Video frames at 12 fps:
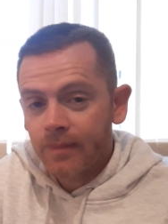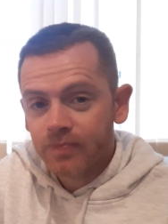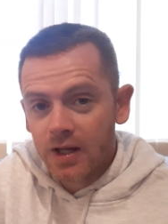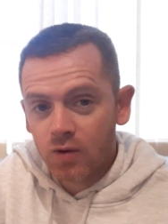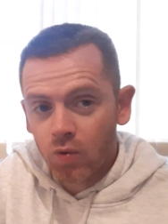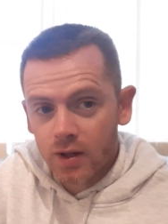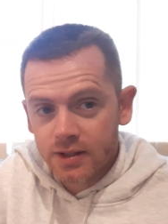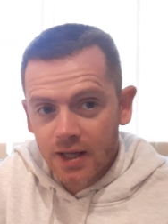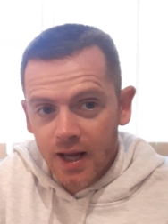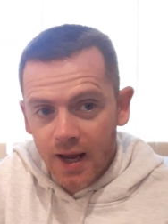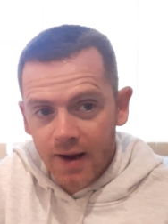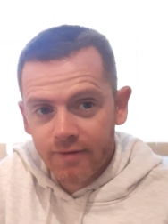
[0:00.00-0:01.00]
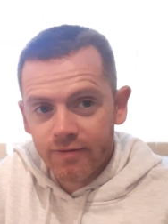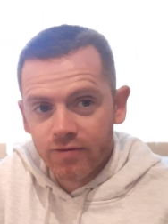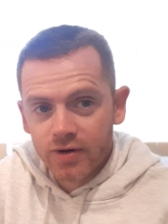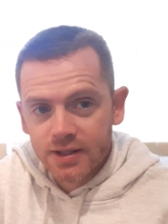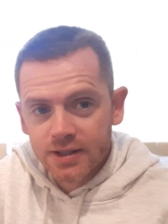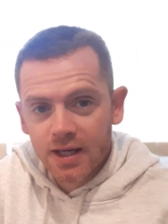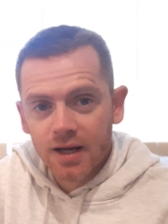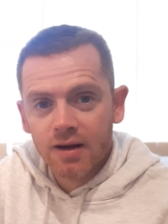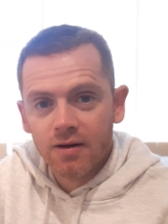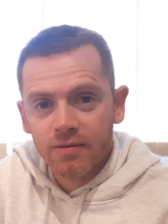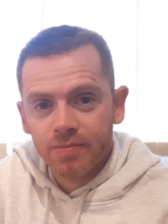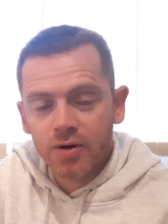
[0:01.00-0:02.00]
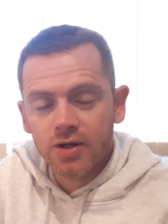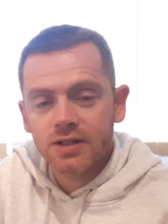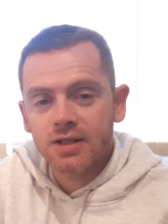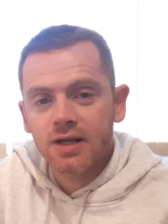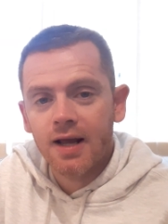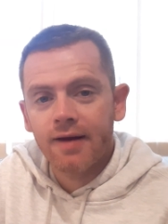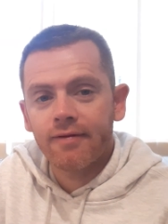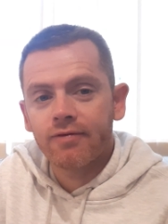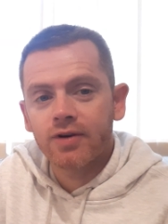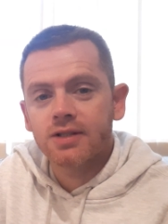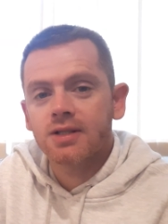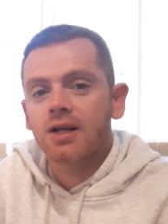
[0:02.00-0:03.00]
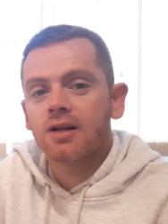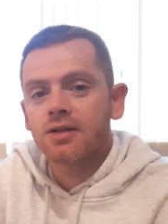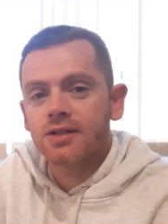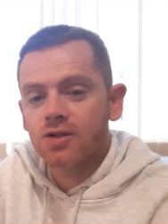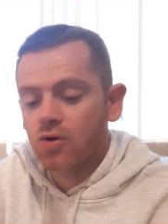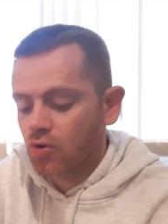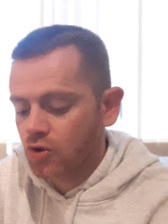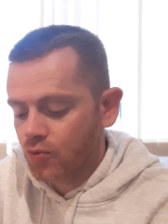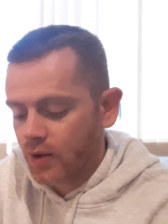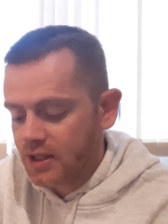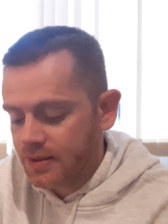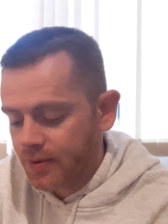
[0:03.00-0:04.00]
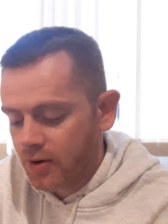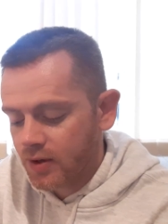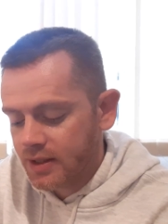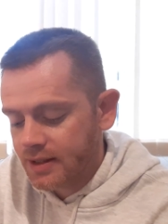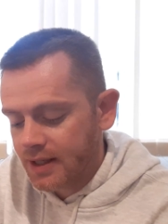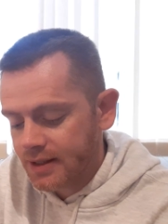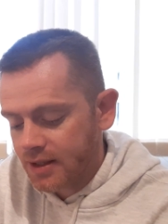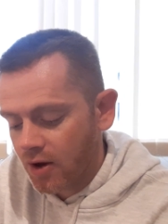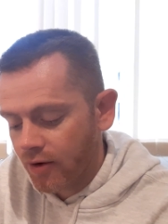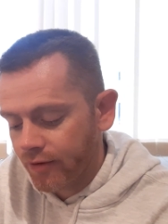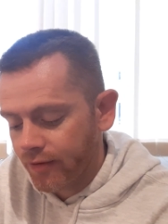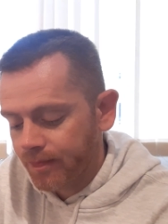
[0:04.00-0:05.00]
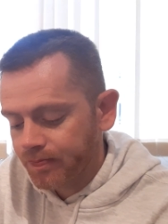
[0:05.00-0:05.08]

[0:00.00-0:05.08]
He wants every single person, every single soul to experience his love.